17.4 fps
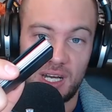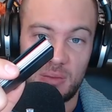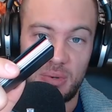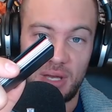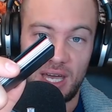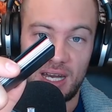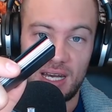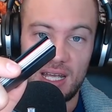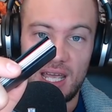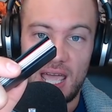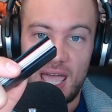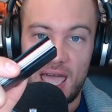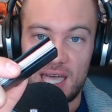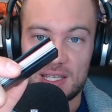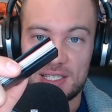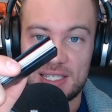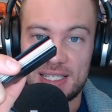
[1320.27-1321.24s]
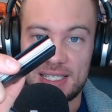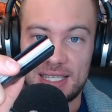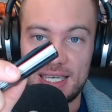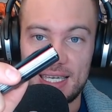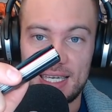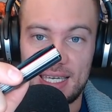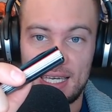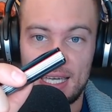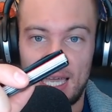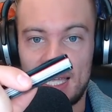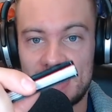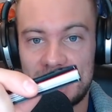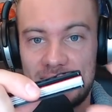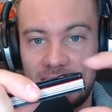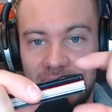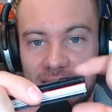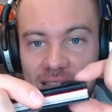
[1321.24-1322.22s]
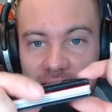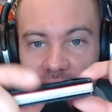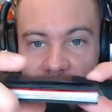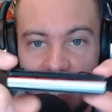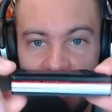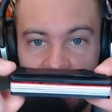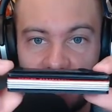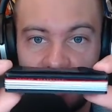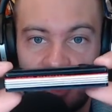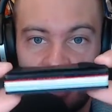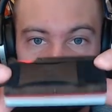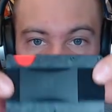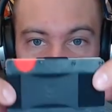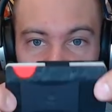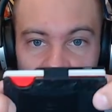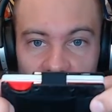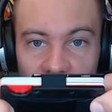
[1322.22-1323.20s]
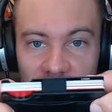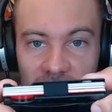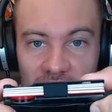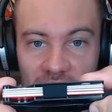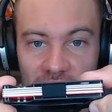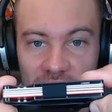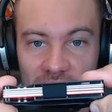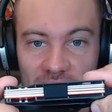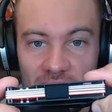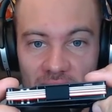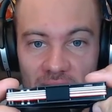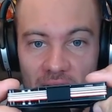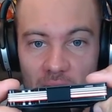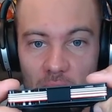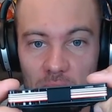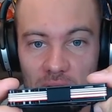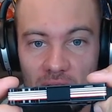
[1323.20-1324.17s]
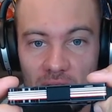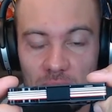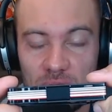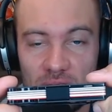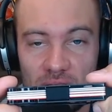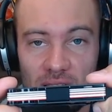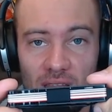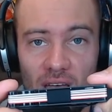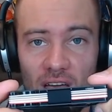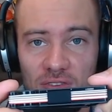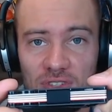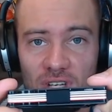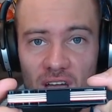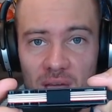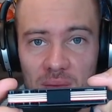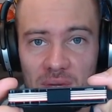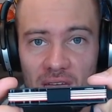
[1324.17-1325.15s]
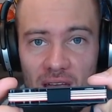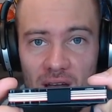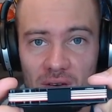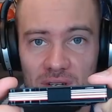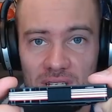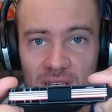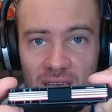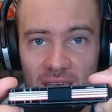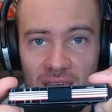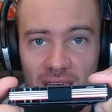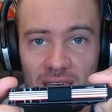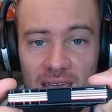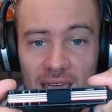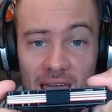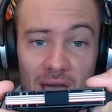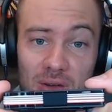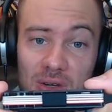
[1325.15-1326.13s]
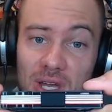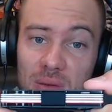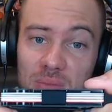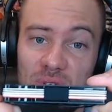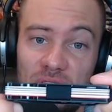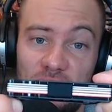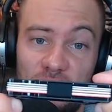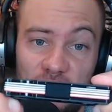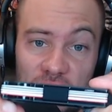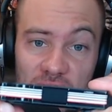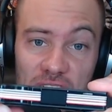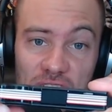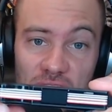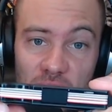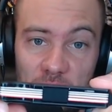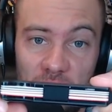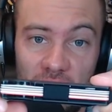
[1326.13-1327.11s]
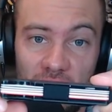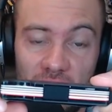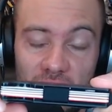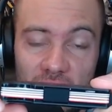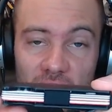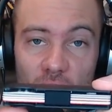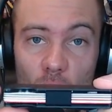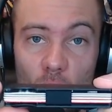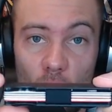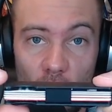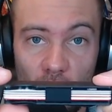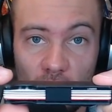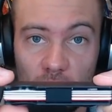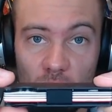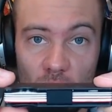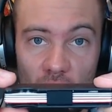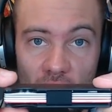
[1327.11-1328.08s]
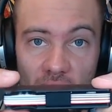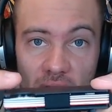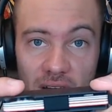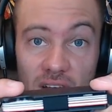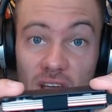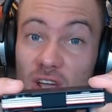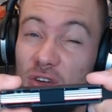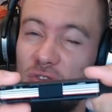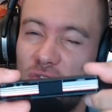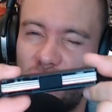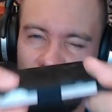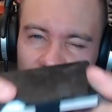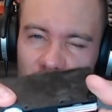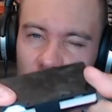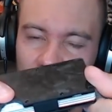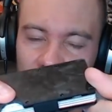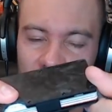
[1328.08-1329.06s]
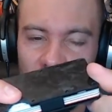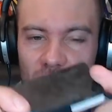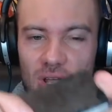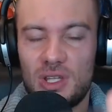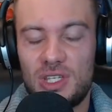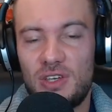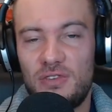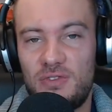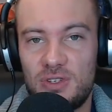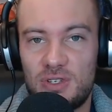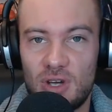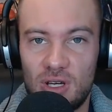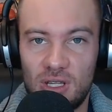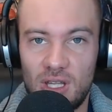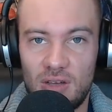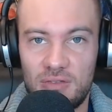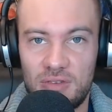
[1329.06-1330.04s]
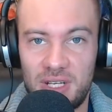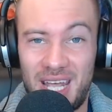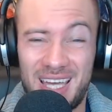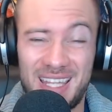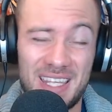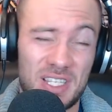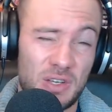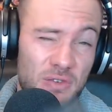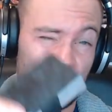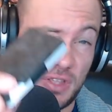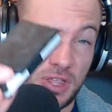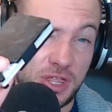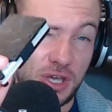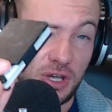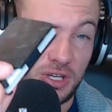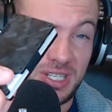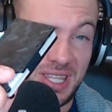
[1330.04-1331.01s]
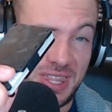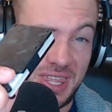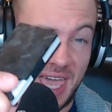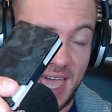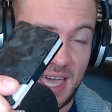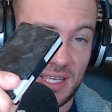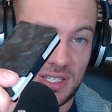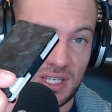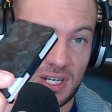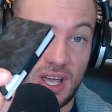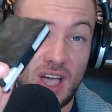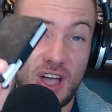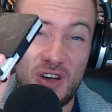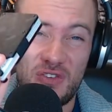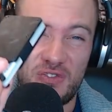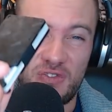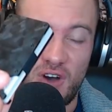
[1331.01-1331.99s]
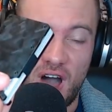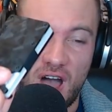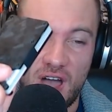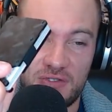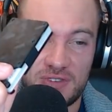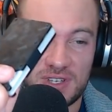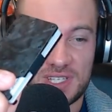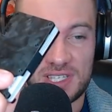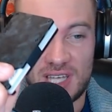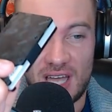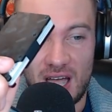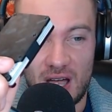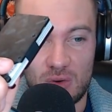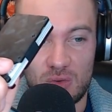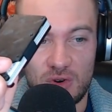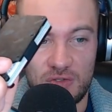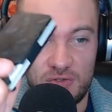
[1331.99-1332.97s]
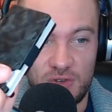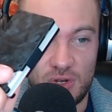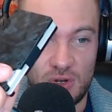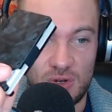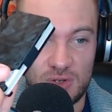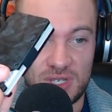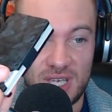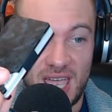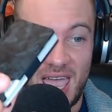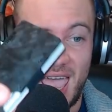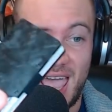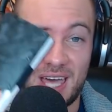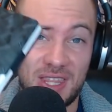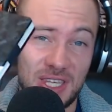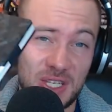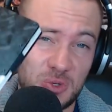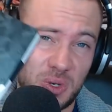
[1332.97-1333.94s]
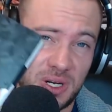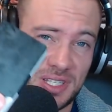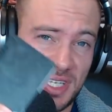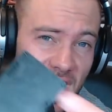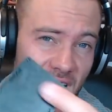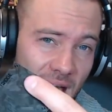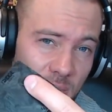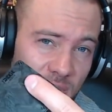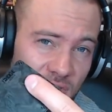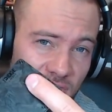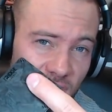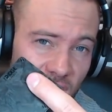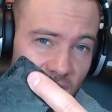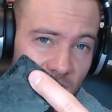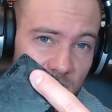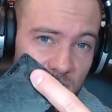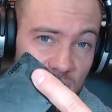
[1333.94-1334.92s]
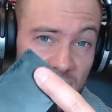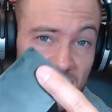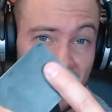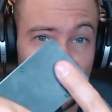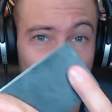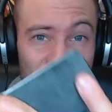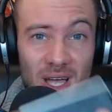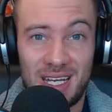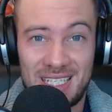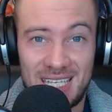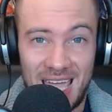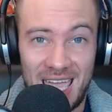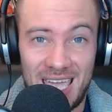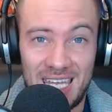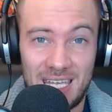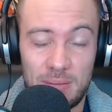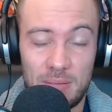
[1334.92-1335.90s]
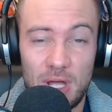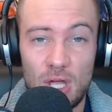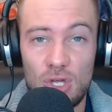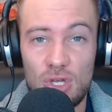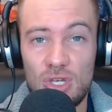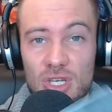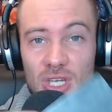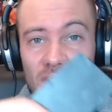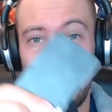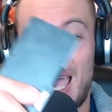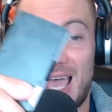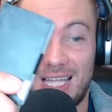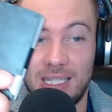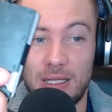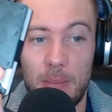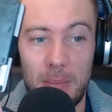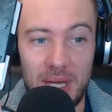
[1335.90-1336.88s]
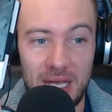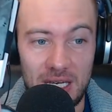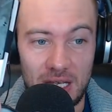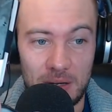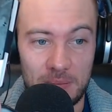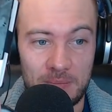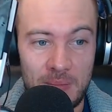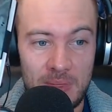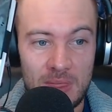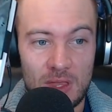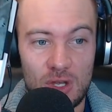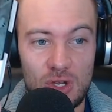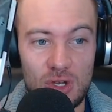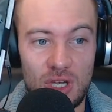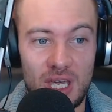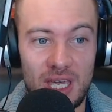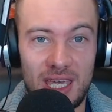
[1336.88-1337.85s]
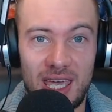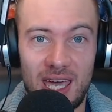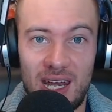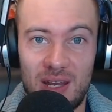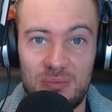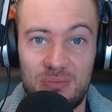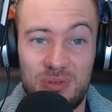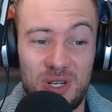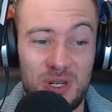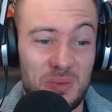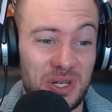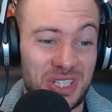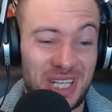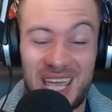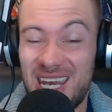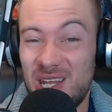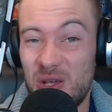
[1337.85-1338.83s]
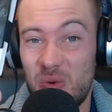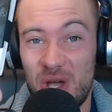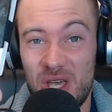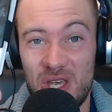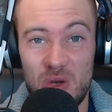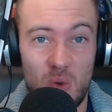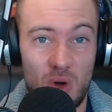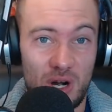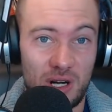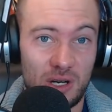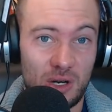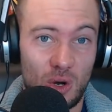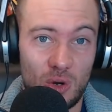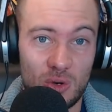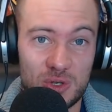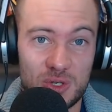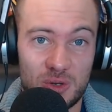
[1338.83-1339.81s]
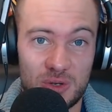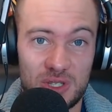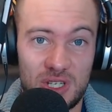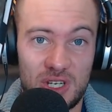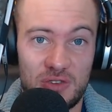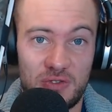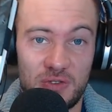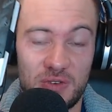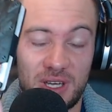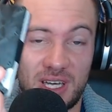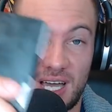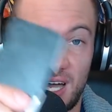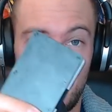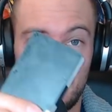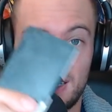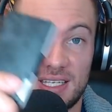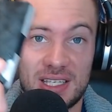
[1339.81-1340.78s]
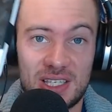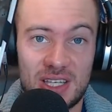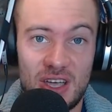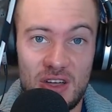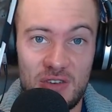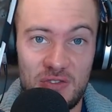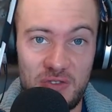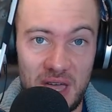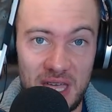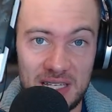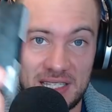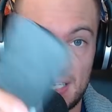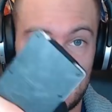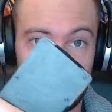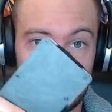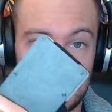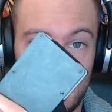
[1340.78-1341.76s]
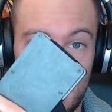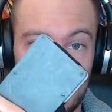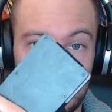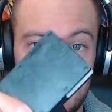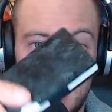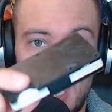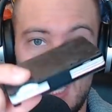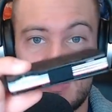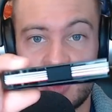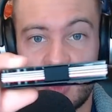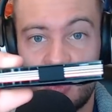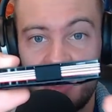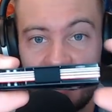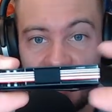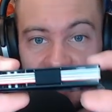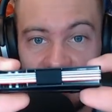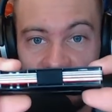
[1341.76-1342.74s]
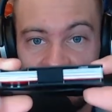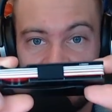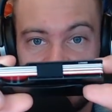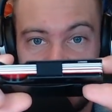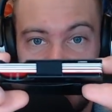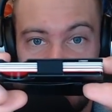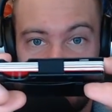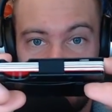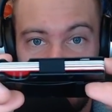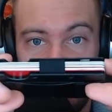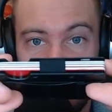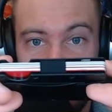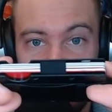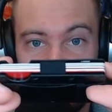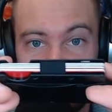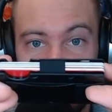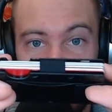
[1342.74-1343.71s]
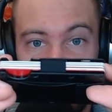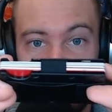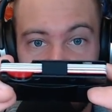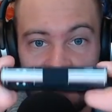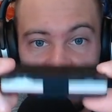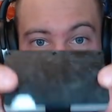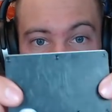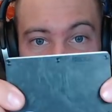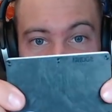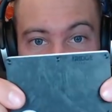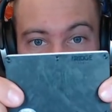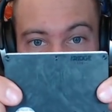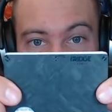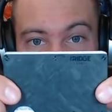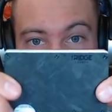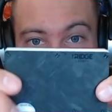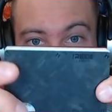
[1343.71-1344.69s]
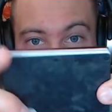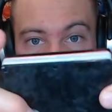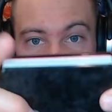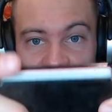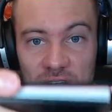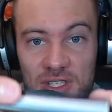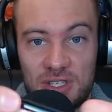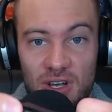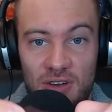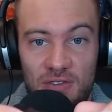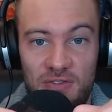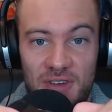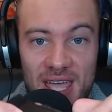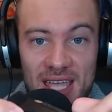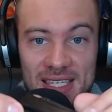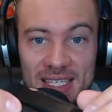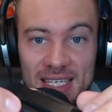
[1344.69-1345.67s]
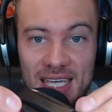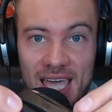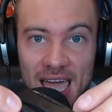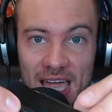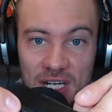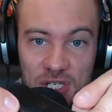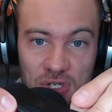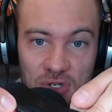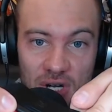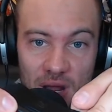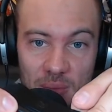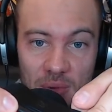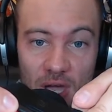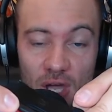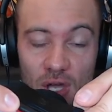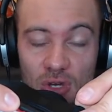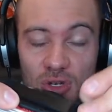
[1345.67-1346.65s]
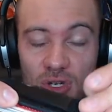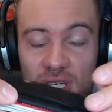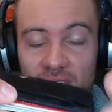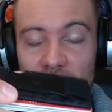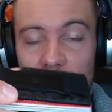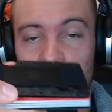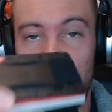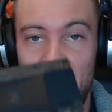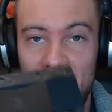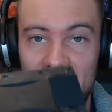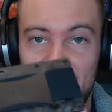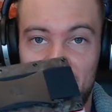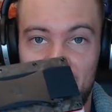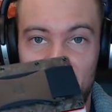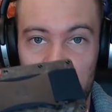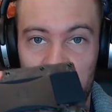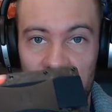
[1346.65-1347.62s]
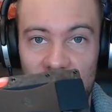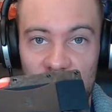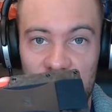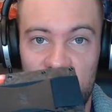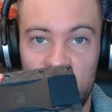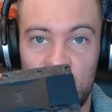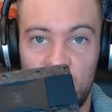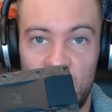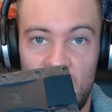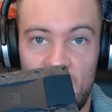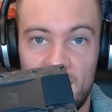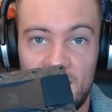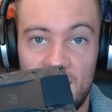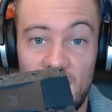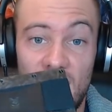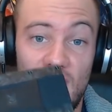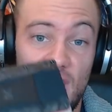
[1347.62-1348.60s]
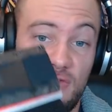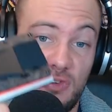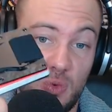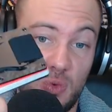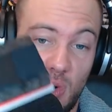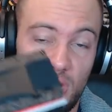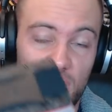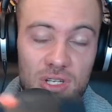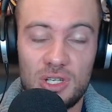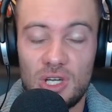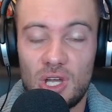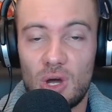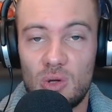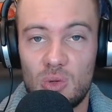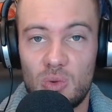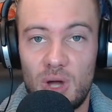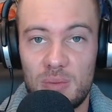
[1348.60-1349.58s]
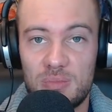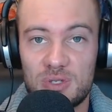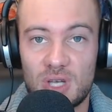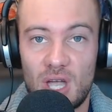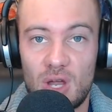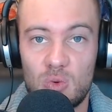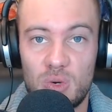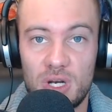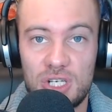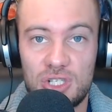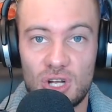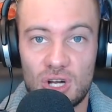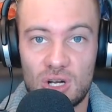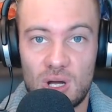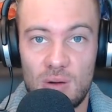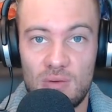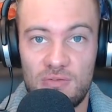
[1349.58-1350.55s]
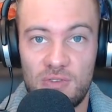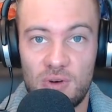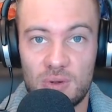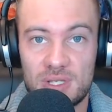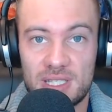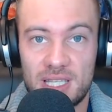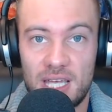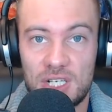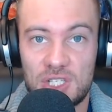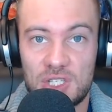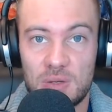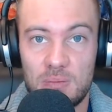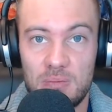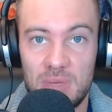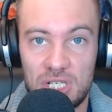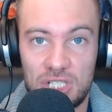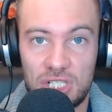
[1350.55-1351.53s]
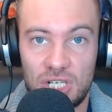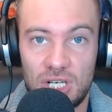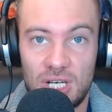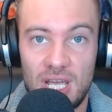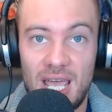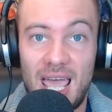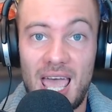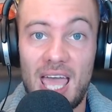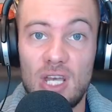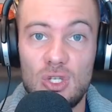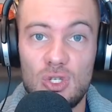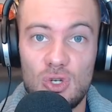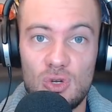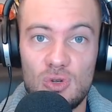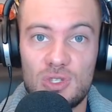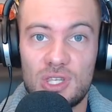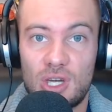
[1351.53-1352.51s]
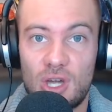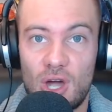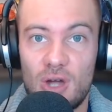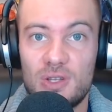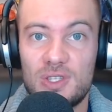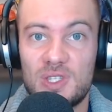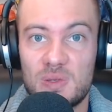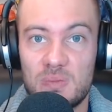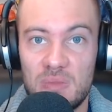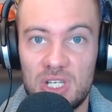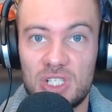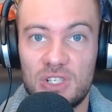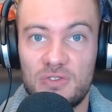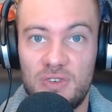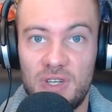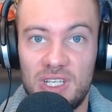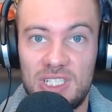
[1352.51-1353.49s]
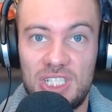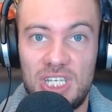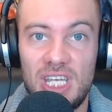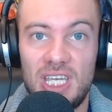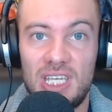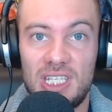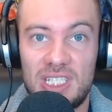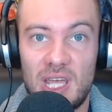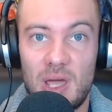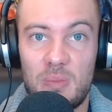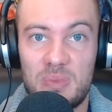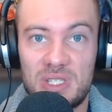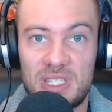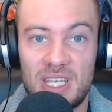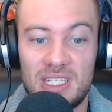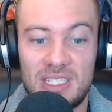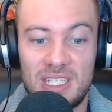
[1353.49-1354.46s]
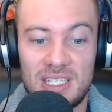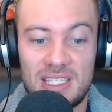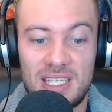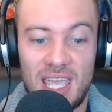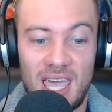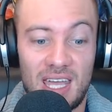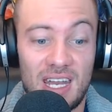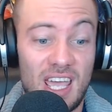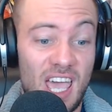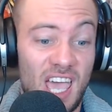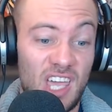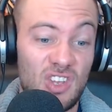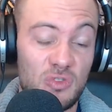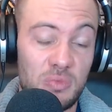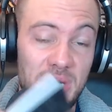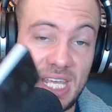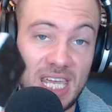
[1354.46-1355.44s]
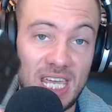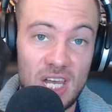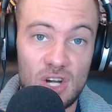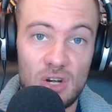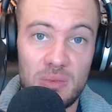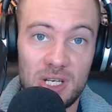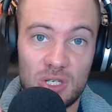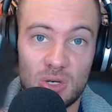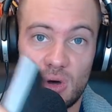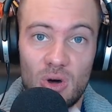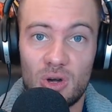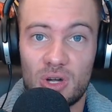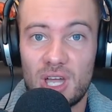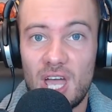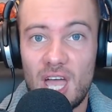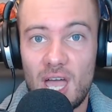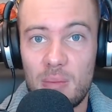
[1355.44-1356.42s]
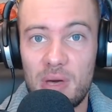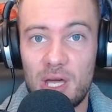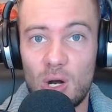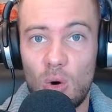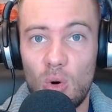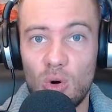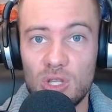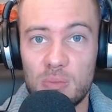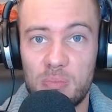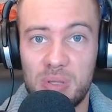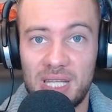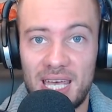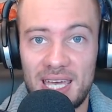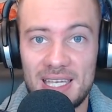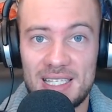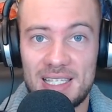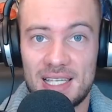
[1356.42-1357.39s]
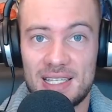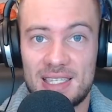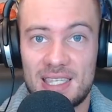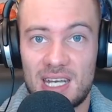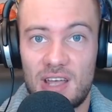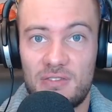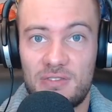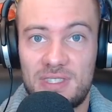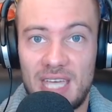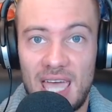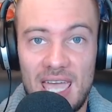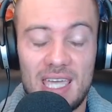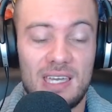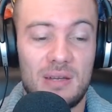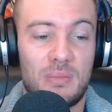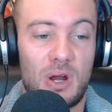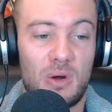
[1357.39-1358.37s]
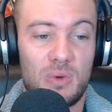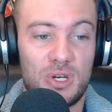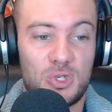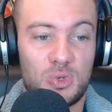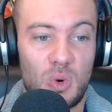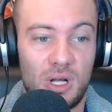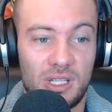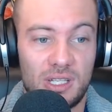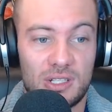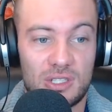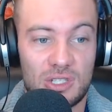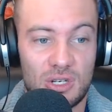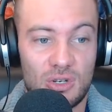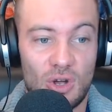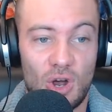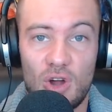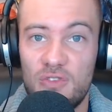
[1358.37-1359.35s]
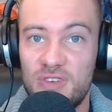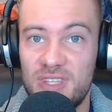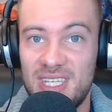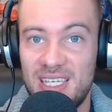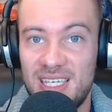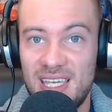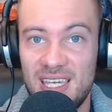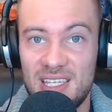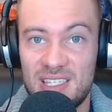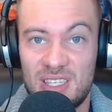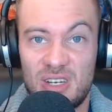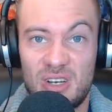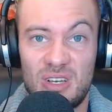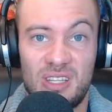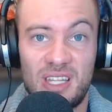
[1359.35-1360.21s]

about how sleek and sexy and streamlined it is, how it comes with a lifetime guarantee, how it comes with free shipping worldwide, free returns if you don't love it, how there's over 30,000 five star reviews, how this one is carbon fiber, you can get titanium, you can get aluminium you can get it pretty much anywhere you wanted it, all sorts of different colors, fancy designs. It keeps all your stuff safe. It's RFID safe. It's got a fancy cash strap. You can get a money clip if you like. If you want, you can go on the website ridge.com forward slash submission and use the code submission for your cheeky 10% discount. And you've been hearing me talk about all the places that I've taken my Ridge wallet to over the years, you know,